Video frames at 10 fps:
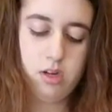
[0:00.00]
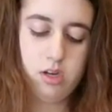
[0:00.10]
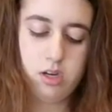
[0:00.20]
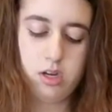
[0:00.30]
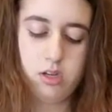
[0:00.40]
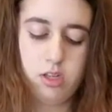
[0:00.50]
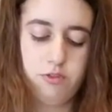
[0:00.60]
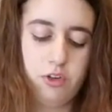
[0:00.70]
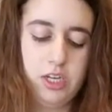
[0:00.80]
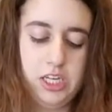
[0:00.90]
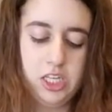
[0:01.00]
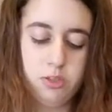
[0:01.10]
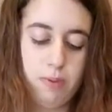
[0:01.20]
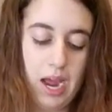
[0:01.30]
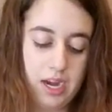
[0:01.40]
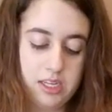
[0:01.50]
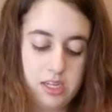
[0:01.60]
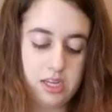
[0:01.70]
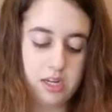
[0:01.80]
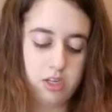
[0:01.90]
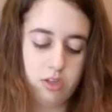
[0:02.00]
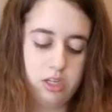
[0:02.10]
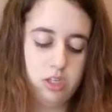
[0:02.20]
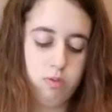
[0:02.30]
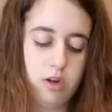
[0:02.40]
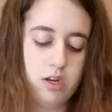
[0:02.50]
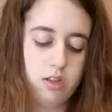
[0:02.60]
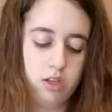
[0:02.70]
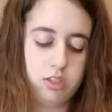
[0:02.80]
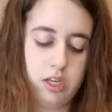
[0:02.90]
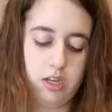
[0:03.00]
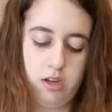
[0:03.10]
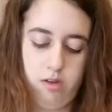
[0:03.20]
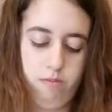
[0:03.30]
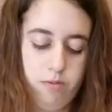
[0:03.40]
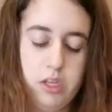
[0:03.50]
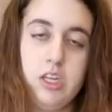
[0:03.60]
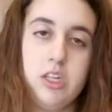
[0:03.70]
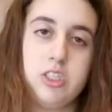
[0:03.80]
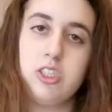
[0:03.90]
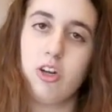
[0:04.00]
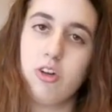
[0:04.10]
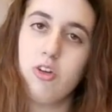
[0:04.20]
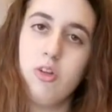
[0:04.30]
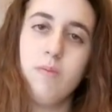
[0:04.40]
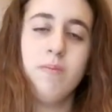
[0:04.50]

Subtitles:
You're gonna do this for each patty until each one looks like a really good circle